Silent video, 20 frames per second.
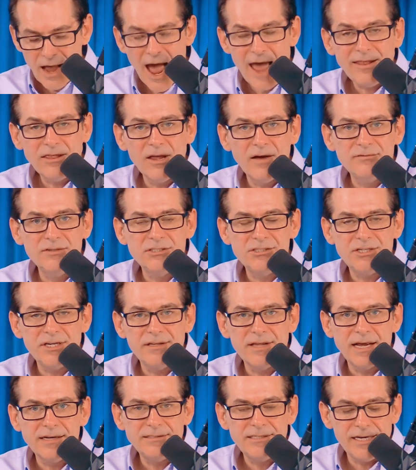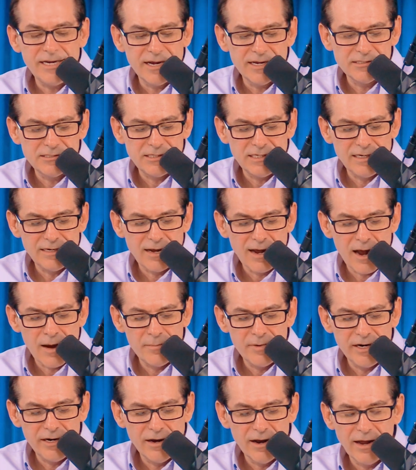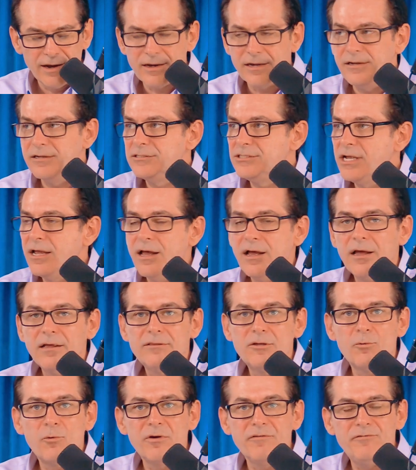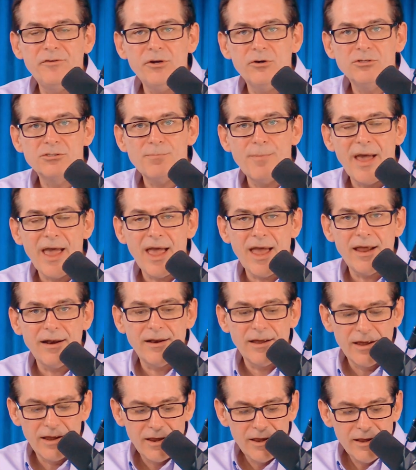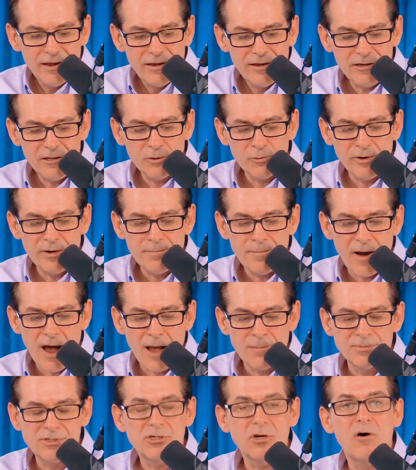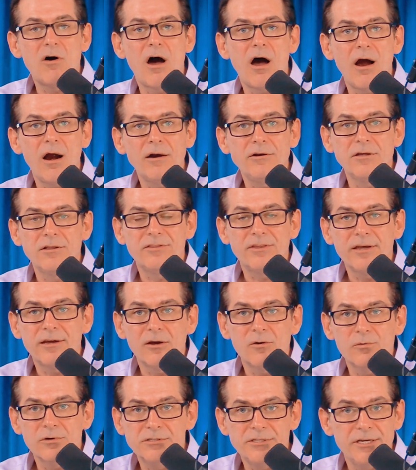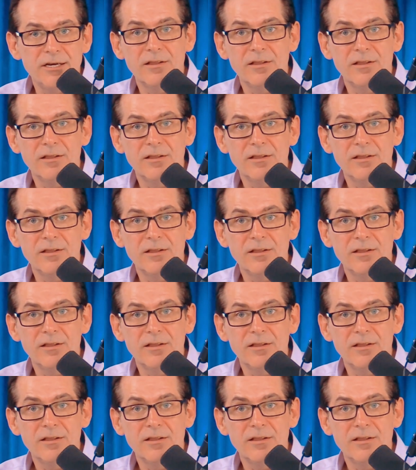I'd love to see that DNC comedy night. Can you see the reviews? Man, Hillary bombed so hard you'd think it was the